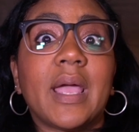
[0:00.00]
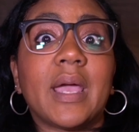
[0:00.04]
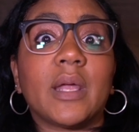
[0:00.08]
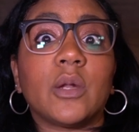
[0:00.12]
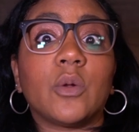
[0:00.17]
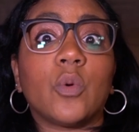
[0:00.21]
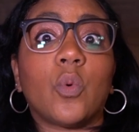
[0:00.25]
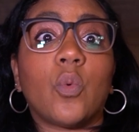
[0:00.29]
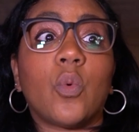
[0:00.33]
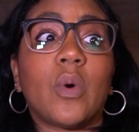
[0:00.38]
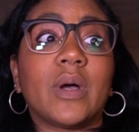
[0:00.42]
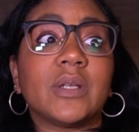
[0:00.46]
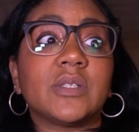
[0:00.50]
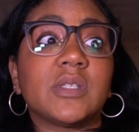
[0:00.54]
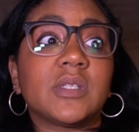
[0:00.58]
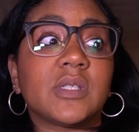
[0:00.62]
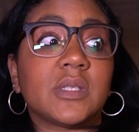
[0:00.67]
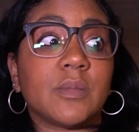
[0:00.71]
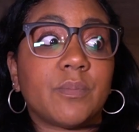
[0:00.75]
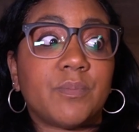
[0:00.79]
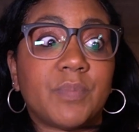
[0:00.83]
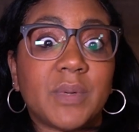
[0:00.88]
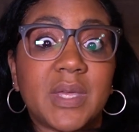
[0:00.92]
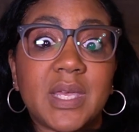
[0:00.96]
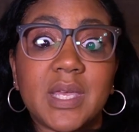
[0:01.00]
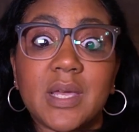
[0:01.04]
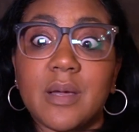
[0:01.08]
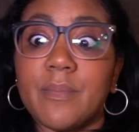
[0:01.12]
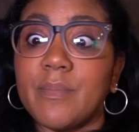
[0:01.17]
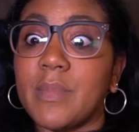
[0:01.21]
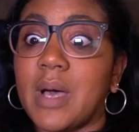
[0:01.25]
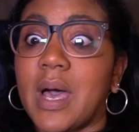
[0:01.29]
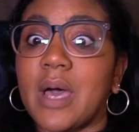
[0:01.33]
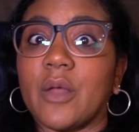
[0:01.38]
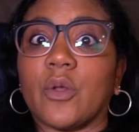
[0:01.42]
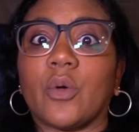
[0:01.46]
and wants to be a
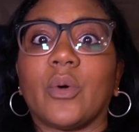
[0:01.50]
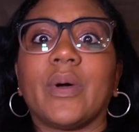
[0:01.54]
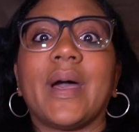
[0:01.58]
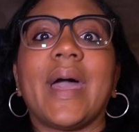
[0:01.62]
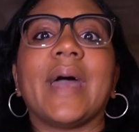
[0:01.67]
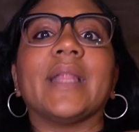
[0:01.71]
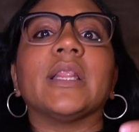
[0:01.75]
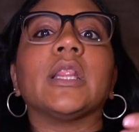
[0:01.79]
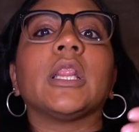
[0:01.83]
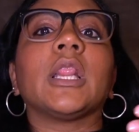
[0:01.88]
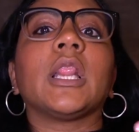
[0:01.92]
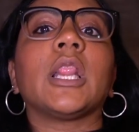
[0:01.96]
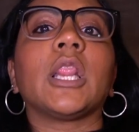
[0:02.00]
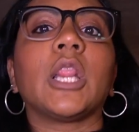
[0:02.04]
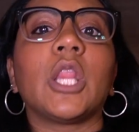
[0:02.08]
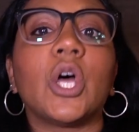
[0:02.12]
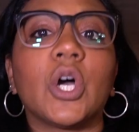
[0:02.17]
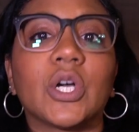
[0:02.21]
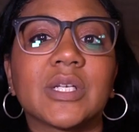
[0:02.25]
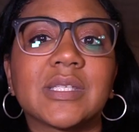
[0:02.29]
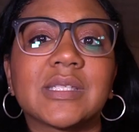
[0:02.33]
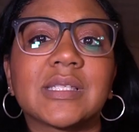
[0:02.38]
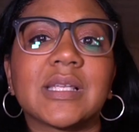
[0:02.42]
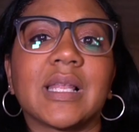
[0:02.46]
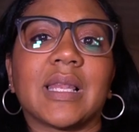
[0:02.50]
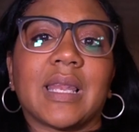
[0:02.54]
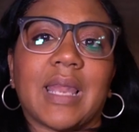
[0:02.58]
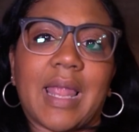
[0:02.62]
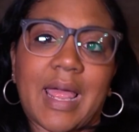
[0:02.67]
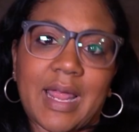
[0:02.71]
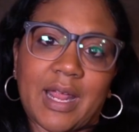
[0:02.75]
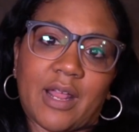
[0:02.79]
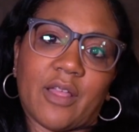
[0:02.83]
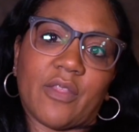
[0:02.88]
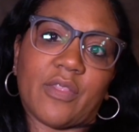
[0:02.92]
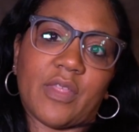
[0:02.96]
model and looks
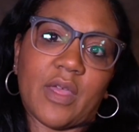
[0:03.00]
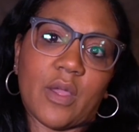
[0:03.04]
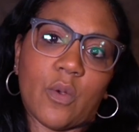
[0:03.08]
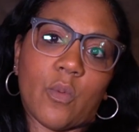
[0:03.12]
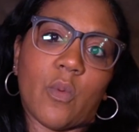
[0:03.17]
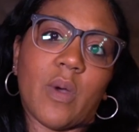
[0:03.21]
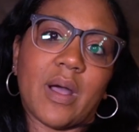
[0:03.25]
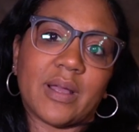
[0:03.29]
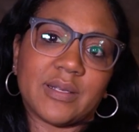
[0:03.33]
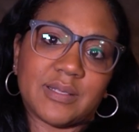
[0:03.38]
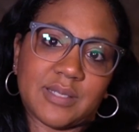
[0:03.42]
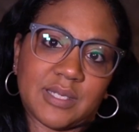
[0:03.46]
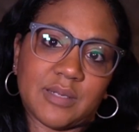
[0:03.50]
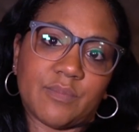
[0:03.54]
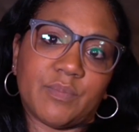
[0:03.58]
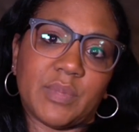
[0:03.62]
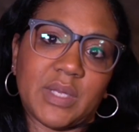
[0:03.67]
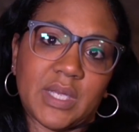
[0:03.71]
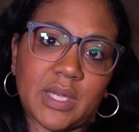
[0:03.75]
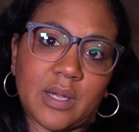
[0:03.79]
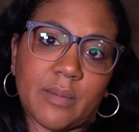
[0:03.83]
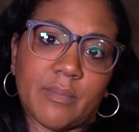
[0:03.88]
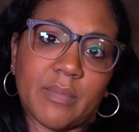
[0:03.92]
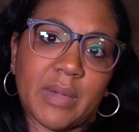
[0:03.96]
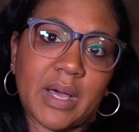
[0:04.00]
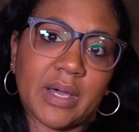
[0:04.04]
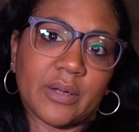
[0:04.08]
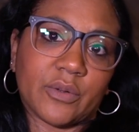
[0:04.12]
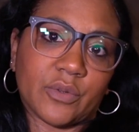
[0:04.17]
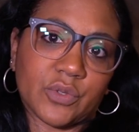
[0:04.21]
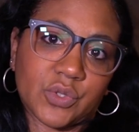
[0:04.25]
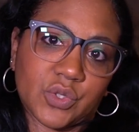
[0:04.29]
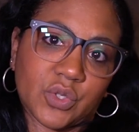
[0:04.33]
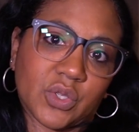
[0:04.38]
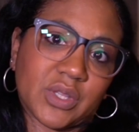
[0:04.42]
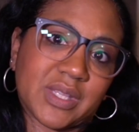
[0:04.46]
like they want to be a
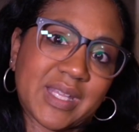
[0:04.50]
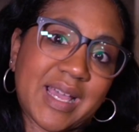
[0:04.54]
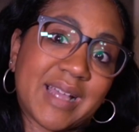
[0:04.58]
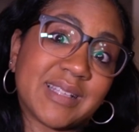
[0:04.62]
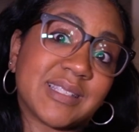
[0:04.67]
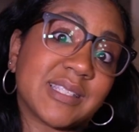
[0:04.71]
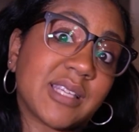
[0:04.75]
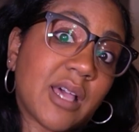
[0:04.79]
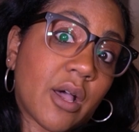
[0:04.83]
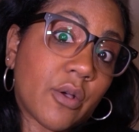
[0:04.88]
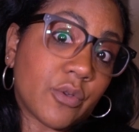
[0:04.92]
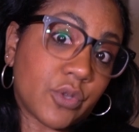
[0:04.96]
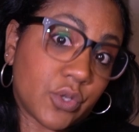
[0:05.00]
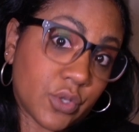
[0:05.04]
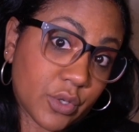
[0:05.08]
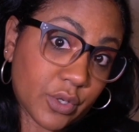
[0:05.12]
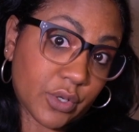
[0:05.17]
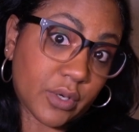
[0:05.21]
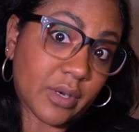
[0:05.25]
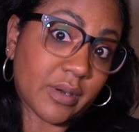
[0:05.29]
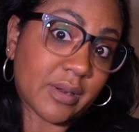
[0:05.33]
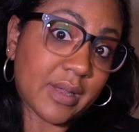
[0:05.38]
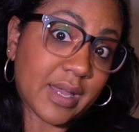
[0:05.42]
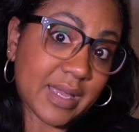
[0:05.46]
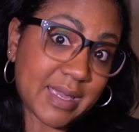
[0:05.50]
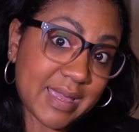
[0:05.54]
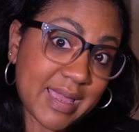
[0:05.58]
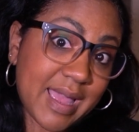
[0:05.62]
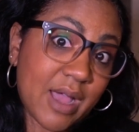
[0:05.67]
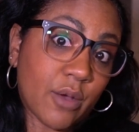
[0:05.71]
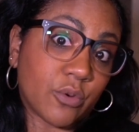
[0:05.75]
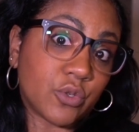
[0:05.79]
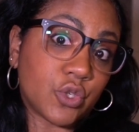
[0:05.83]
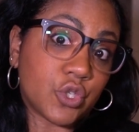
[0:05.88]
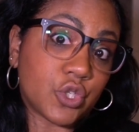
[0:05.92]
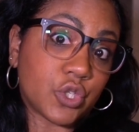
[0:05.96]
model. So that's how your
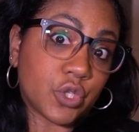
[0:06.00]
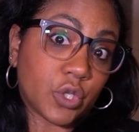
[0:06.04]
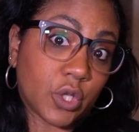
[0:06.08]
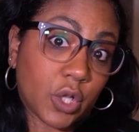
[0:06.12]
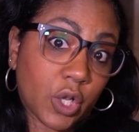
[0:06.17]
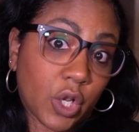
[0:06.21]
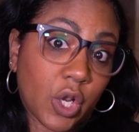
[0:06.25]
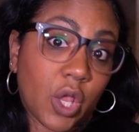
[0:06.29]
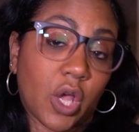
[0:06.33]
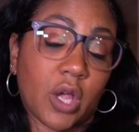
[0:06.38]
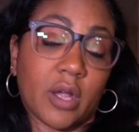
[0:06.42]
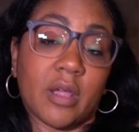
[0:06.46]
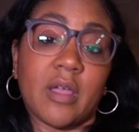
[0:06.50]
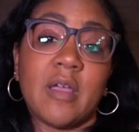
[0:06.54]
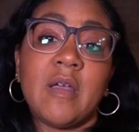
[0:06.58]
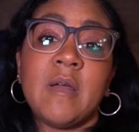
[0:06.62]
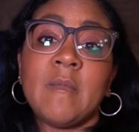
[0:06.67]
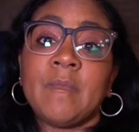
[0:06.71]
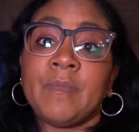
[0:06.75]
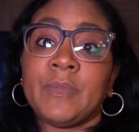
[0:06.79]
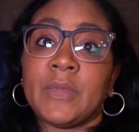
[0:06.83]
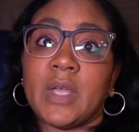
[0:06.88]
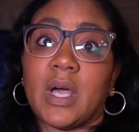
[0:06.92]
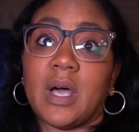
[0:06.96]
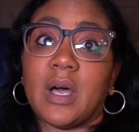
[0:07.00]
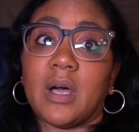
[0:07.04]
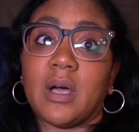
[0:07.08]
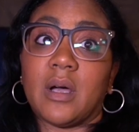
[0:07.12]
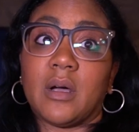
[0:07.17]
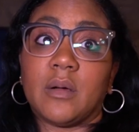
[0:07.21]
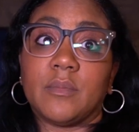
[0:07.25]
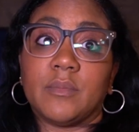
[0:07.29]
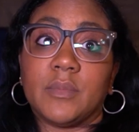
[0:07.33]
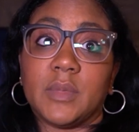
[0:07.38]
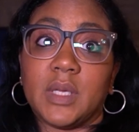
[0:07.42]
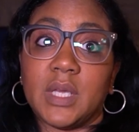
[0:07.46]
account should look.
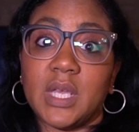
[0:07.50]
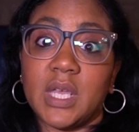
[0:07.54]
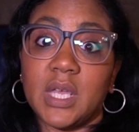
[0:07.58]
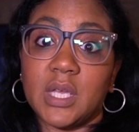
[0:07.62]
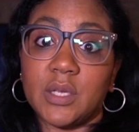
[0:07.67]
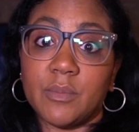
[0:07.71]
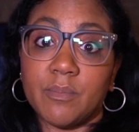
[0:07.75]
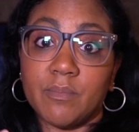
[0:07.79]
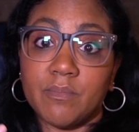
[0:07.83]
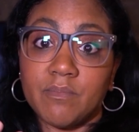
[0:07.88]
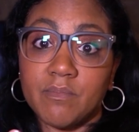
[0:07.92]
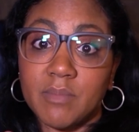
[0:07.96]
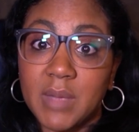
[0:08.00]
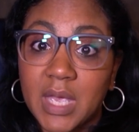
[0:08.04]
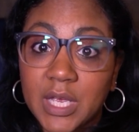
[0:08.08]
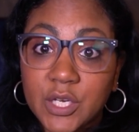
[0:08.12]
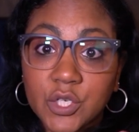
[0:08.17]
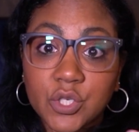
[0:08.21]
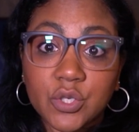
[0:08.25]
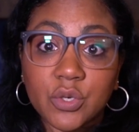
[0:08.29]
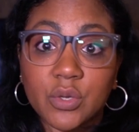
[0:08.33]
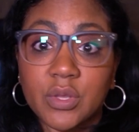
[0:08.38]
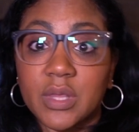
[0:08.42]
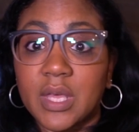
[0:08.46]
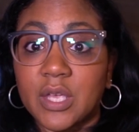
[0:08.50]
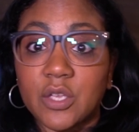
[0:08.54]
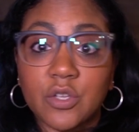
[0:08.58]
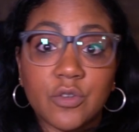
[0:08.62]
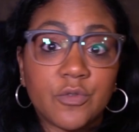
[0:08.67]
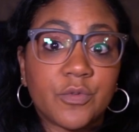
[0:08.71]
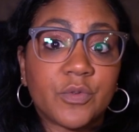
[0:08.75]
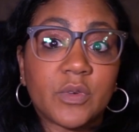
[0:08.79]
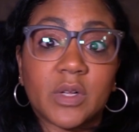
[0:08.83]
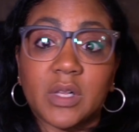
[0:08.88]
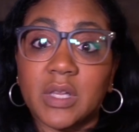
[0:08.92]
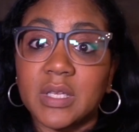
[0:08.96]
Make sure that
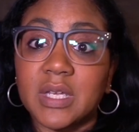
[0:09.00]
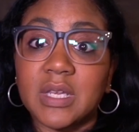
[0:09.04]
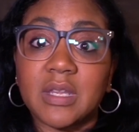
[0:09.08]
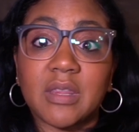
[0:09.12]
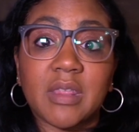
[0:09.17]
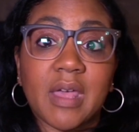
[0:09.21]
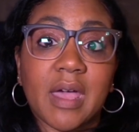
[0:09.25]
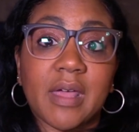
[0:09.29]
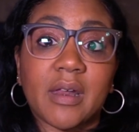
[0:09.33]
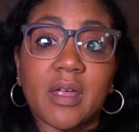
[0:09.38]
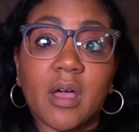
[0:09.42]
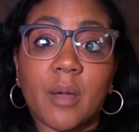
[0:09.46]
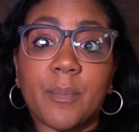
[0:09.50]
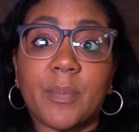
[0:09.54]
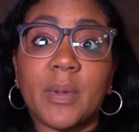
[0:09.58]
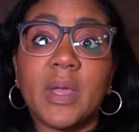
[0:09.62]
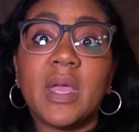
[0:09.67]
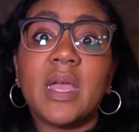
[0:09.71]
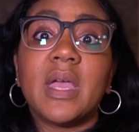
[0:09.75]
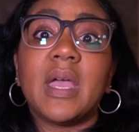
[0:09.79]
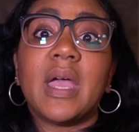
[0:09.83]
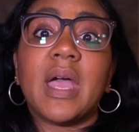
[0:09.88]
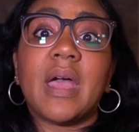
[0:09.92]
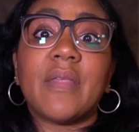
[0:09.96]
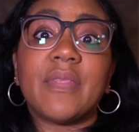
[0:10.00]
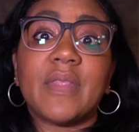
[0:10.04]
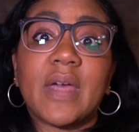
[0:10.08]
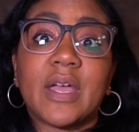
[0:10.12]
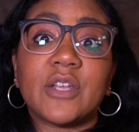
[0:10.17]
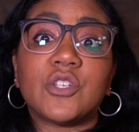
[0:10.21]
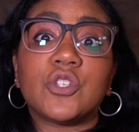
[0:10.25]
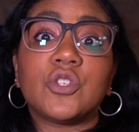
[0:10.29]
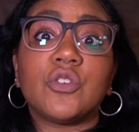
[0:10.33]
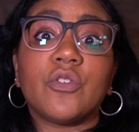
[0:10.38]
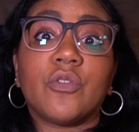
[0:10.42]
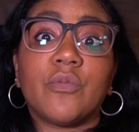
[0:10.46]
you've cleaned that up and
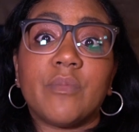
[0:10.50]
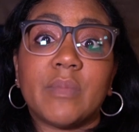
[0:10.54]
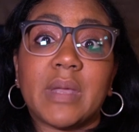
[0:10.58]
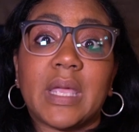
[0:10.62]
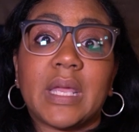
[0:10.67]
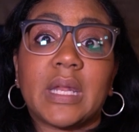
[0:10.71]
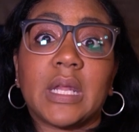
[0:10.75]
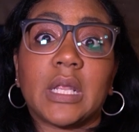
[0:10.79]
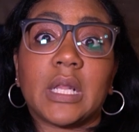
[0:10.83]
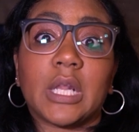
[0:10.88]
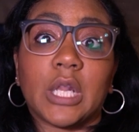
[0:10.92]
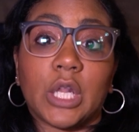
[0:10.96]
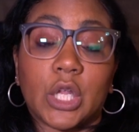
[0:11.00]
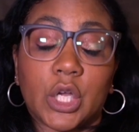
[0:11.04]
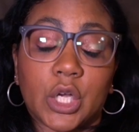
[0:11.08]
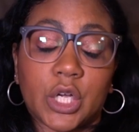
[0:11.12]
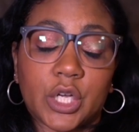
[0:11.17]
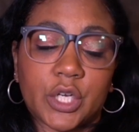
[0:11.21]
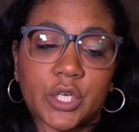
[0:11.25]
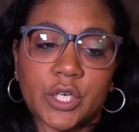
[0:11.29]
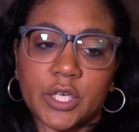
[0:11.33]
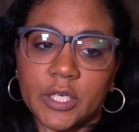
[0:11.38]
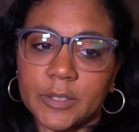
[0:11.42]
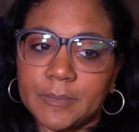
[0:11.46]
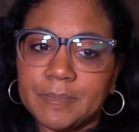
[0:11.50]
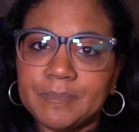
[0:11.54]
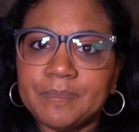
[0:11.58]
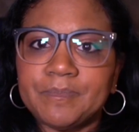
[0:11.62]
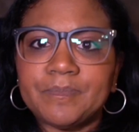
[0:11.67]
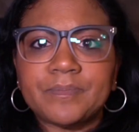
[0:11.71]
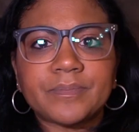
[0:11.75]
that you've made it look good.